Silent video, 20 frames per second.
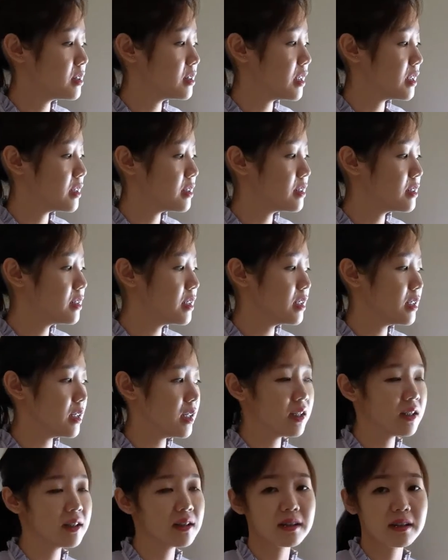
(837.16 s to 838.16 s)
they sit
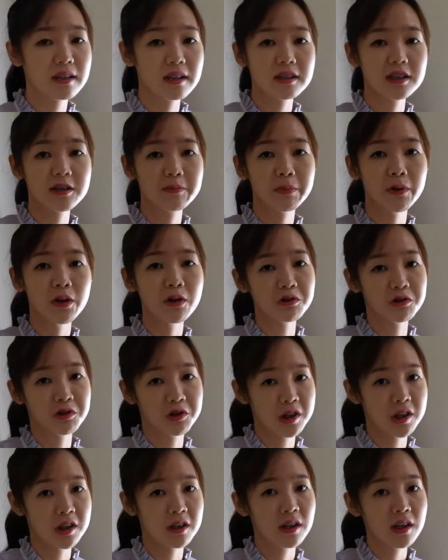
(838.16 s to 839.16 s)
in this
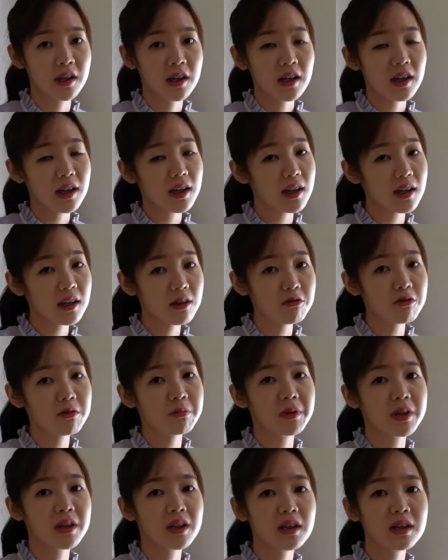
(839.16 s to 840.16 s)
posture, it will
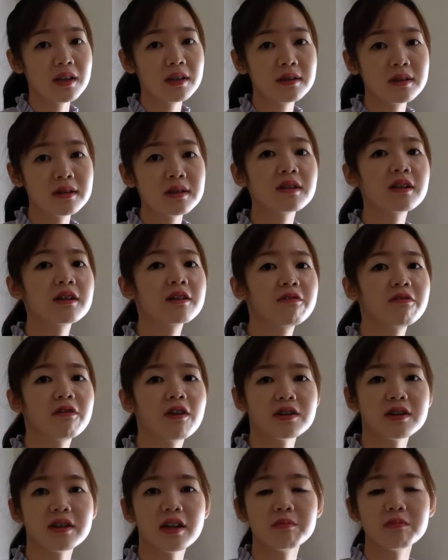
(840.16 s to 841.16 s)
be easier
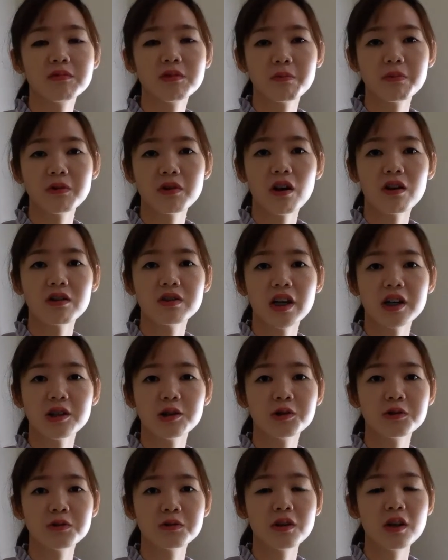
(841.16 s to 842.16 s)
for them to put on their
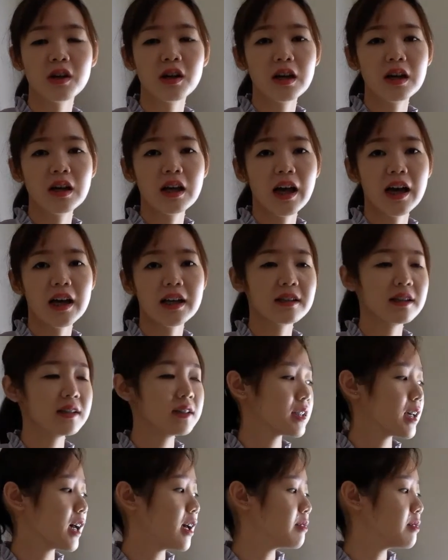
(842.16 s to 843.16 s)
shoe, and
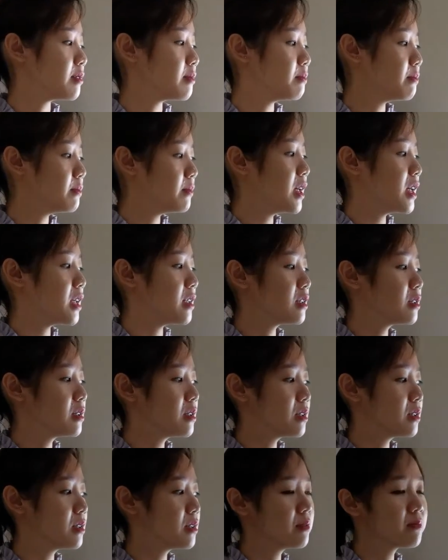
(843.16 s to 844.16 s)
this can make
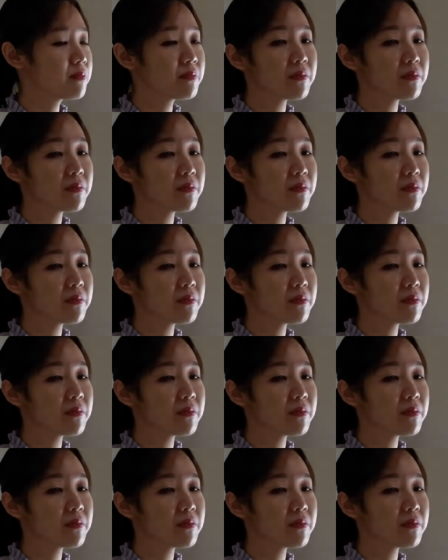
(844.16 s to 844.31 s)
the